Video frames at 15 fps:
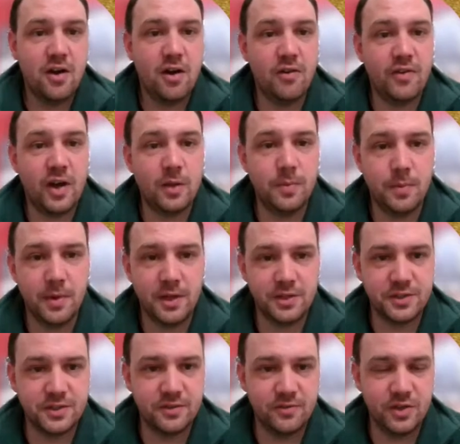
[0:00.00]
of
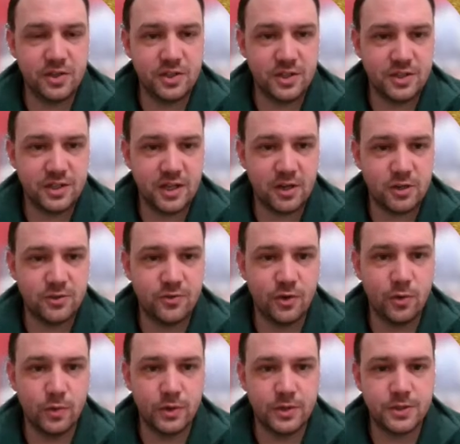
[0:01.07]
Albemarle's division as it goes
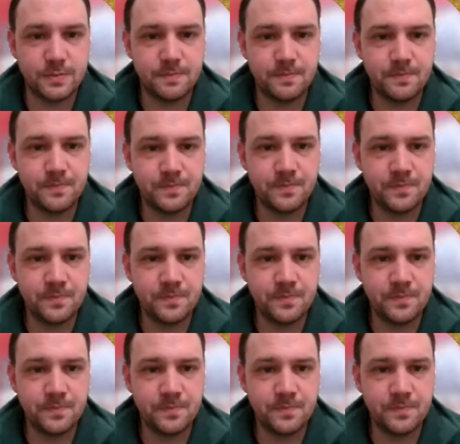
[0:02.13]
forwards.